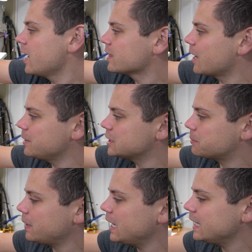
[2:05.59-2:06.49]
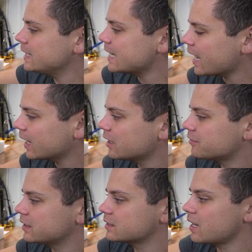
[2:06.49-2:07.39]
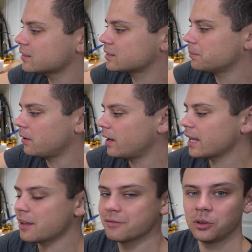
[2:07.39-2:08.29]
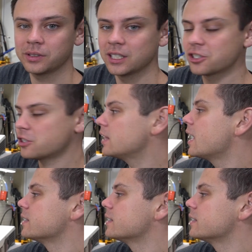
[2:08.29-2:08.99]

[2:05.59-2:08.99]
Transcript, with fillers: That means P negative is not supplying a voltage to the